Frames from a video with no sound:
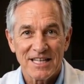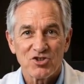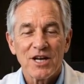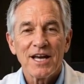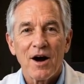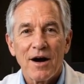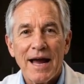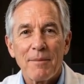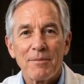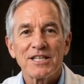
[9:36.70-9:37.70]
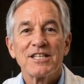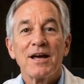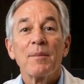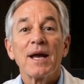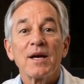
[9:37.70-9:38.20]
drink it on an empty
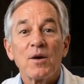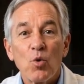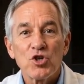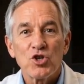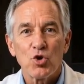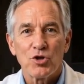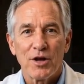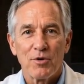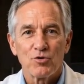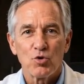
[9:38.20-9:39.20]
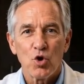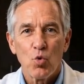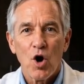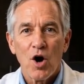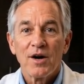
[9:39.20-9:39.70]
stomach or shortly before a
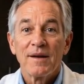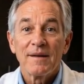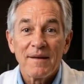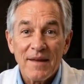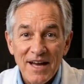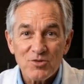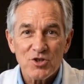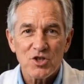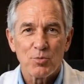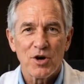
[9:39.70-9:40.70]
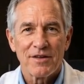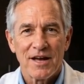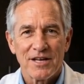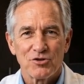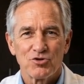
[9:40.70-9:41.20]
walk. That's when your blood
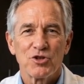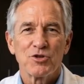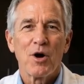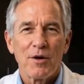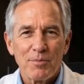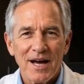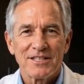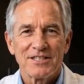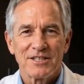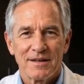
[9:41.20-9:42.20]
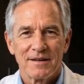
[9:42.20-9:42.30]
vessels respond best.